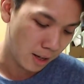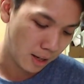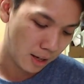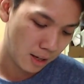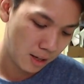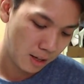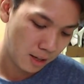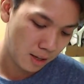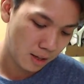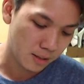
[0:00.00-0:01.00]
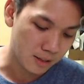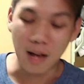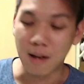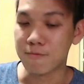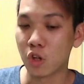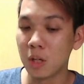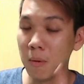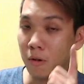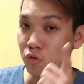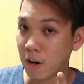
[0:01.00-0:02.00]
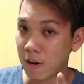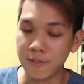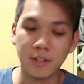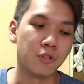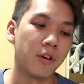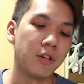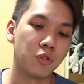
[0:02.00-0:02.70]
And yeah, talking about drivers, right?